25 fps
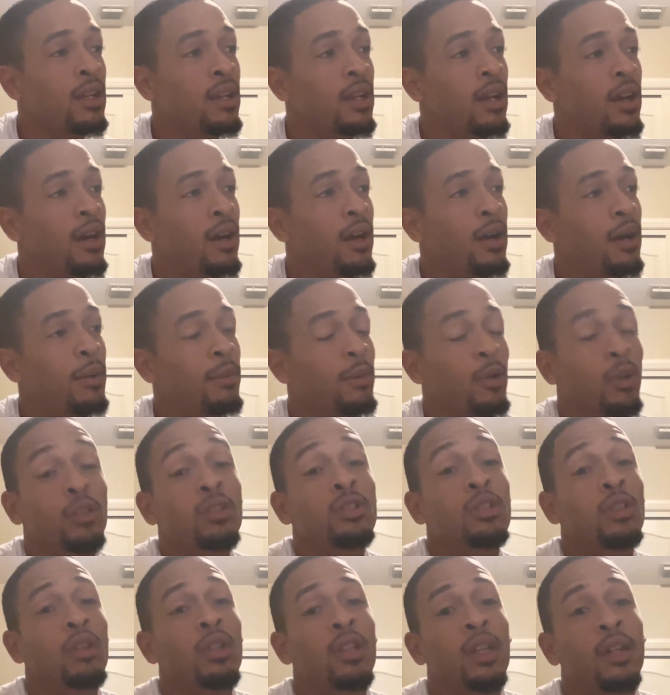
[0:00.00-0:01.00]
Go
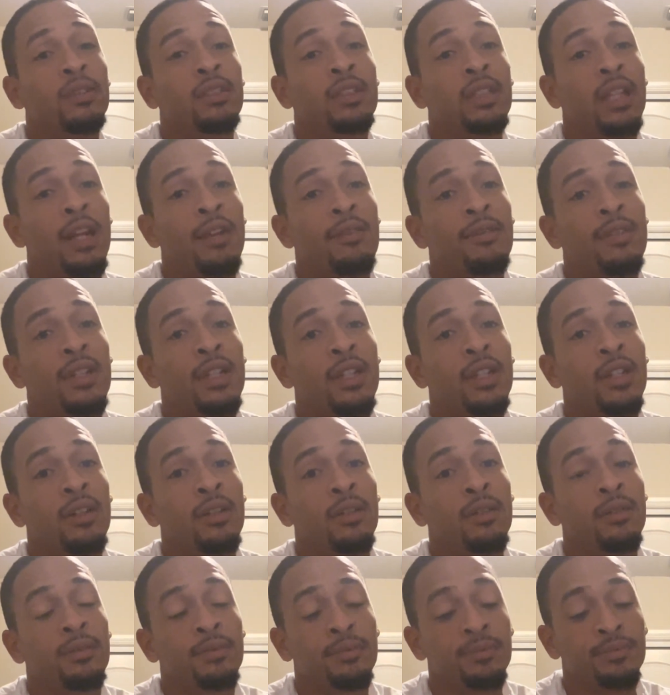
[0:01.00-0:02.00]
show love to that
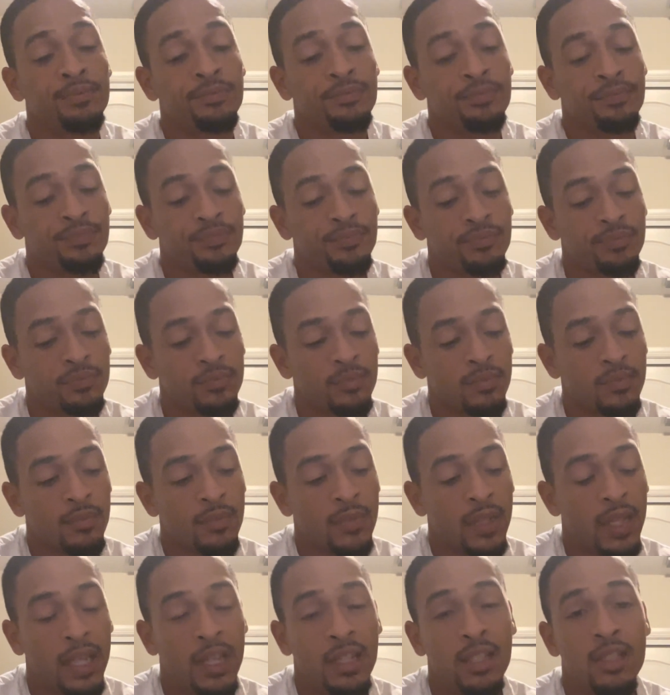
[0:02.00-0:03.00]
video.
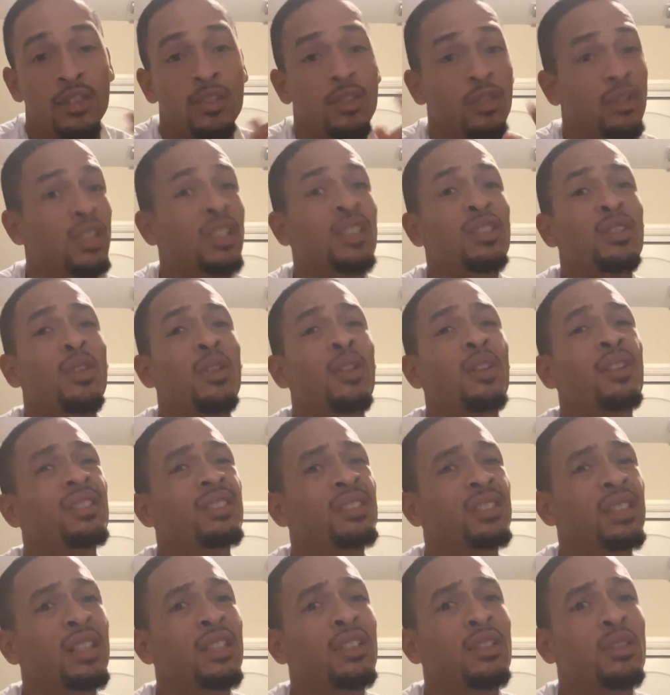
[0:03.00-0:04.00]
And so, just so you can
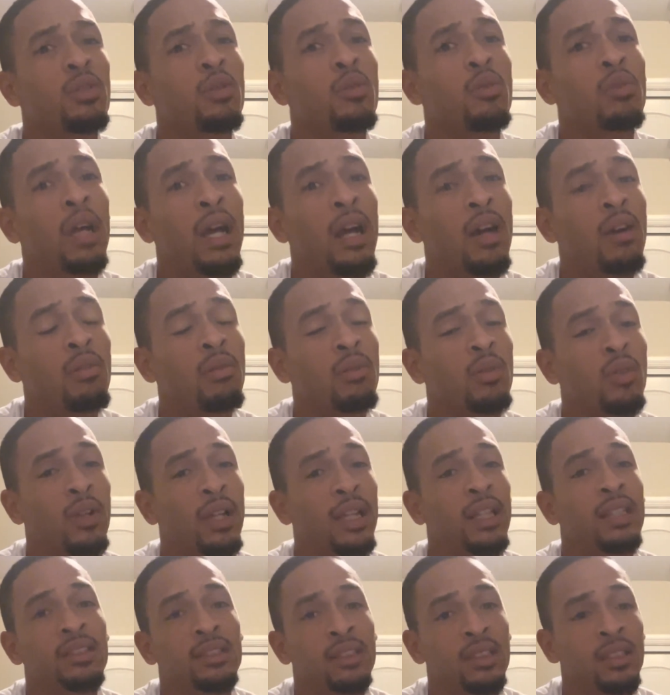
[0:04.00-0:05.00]
see too how
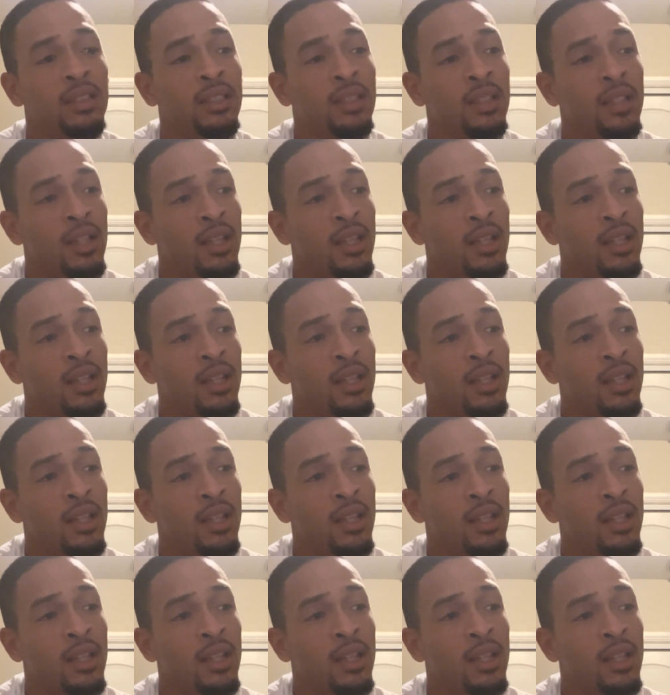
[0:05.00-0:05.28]
crazy